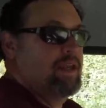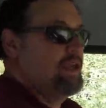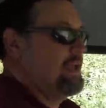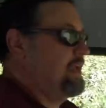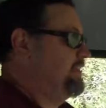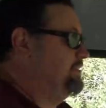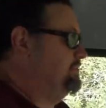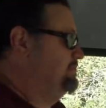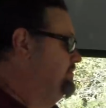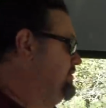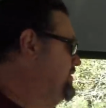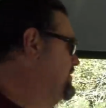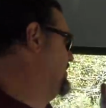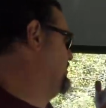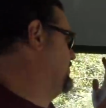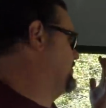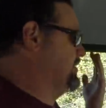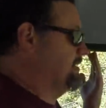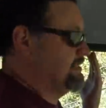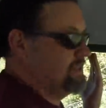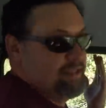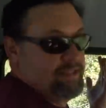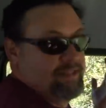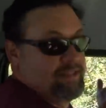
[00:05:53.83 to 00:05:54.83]
And
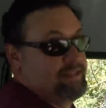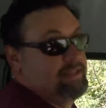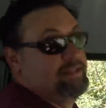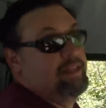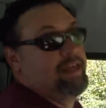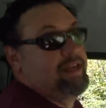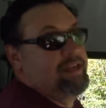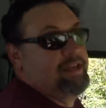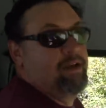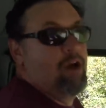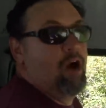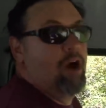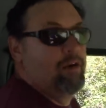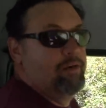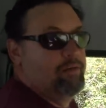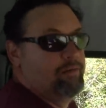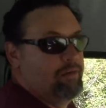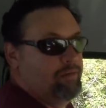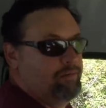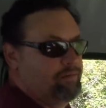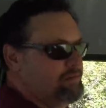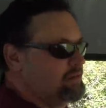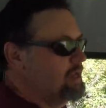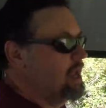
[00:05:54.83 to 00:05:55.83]
seriously, this is like
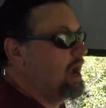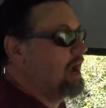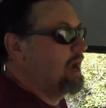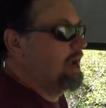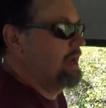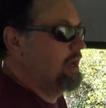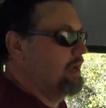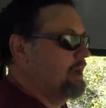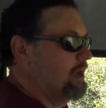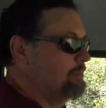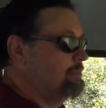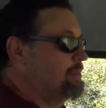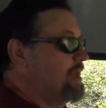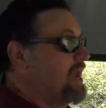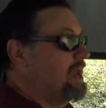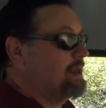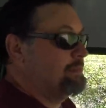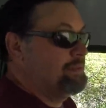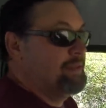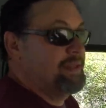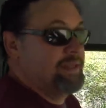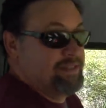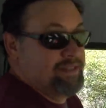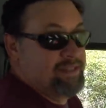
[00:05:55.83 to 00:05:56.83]
not a bad
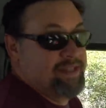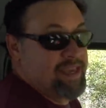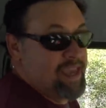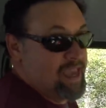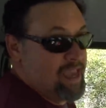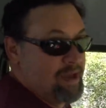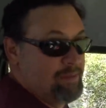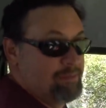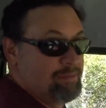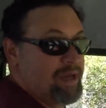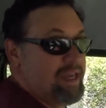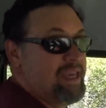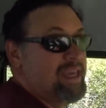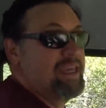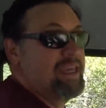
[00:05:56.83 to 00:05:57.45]
place to camp by